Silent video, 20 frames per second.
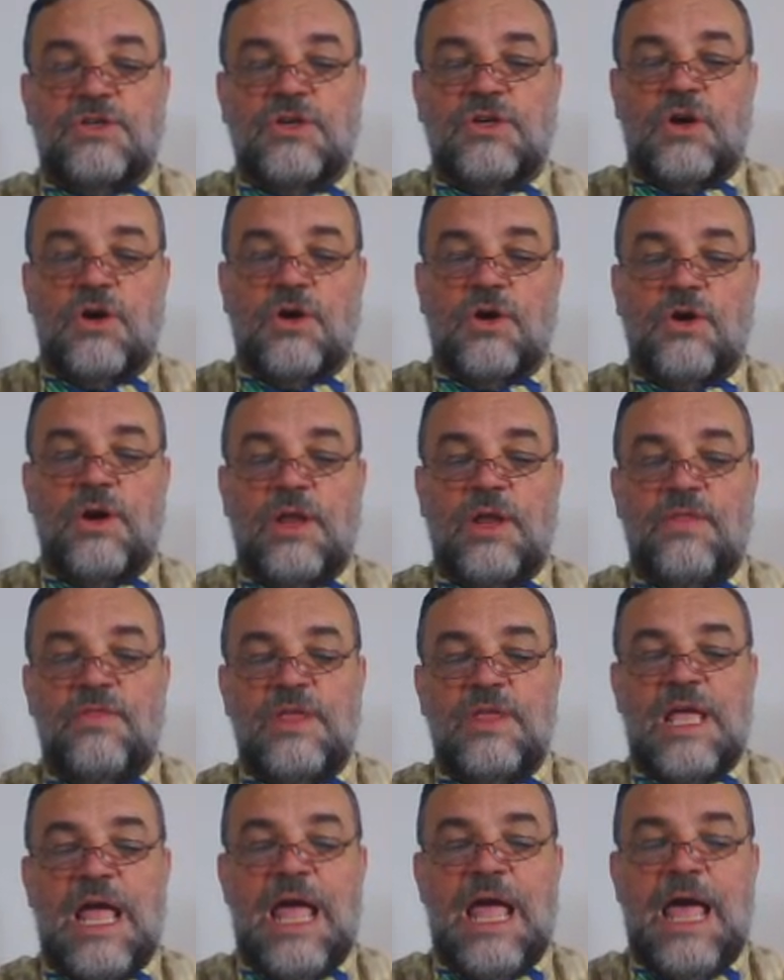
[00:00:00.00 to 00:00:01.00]
occur in
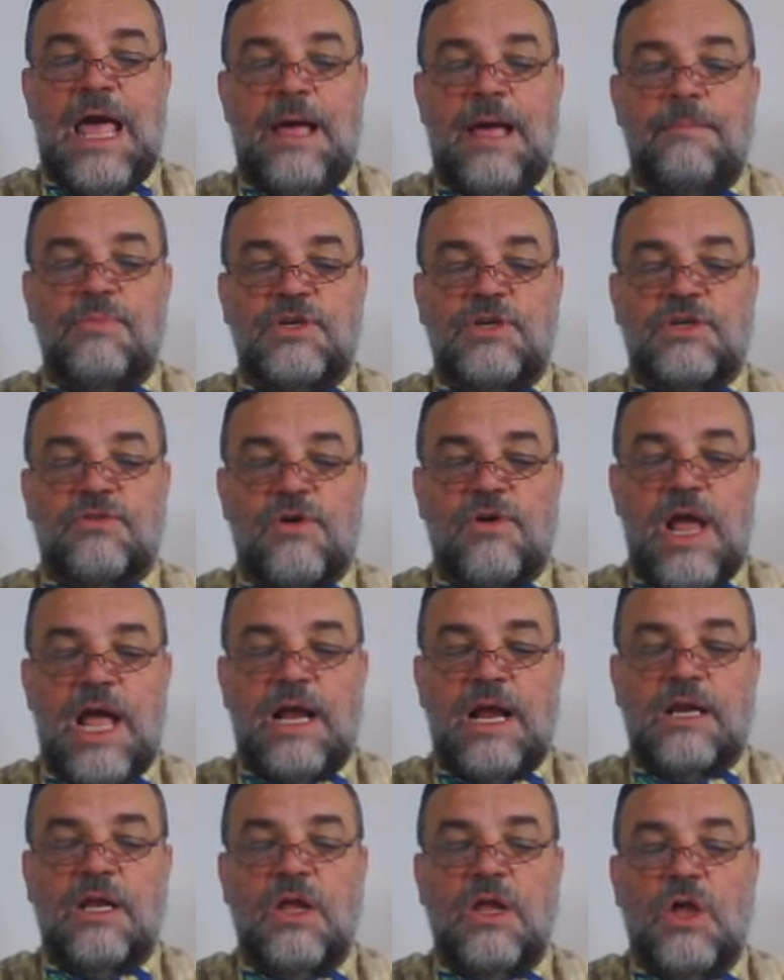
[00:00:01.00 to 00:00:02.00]
the
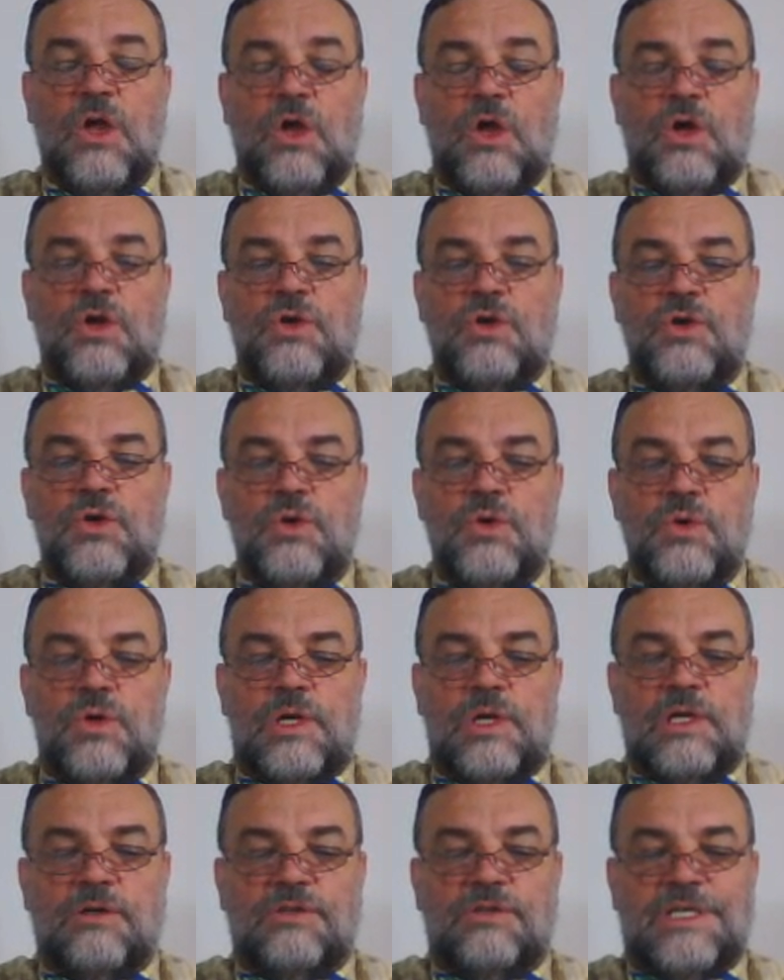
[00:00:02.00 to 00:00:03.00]
abstract
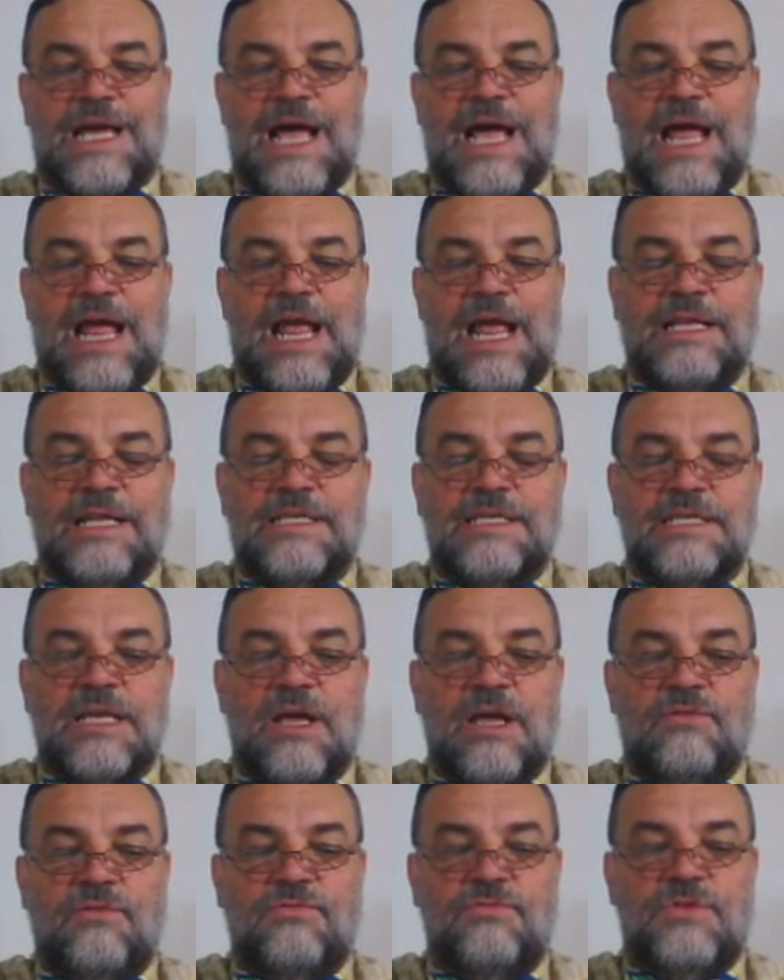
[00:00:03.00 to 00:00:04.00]
nucleotides
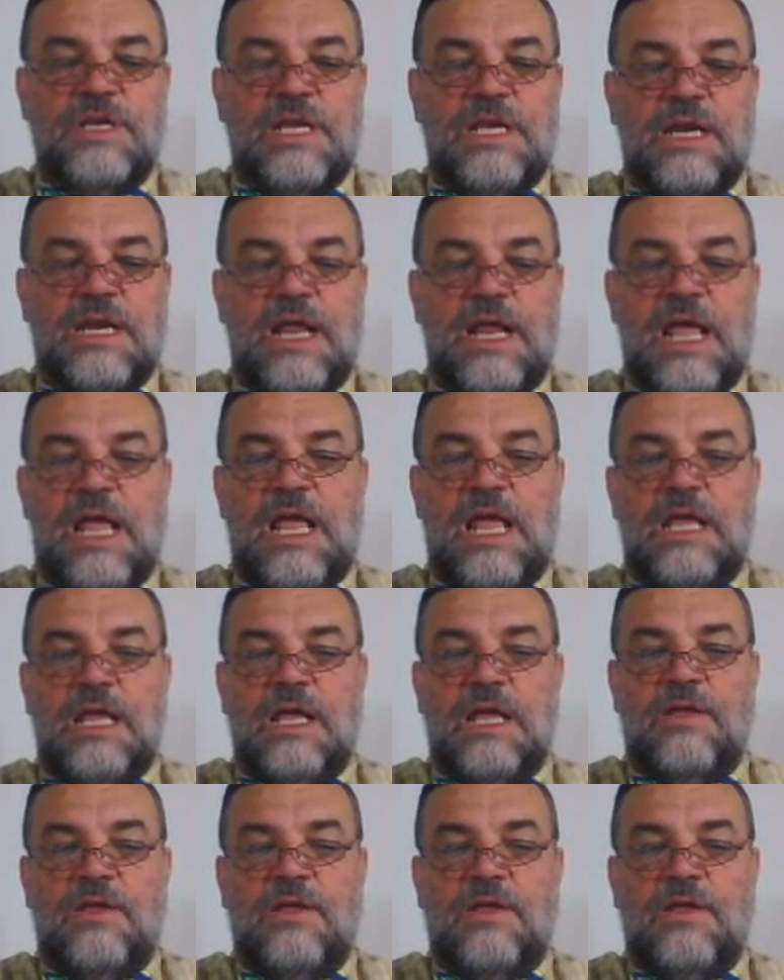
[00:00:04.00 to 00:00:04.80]
of DNA.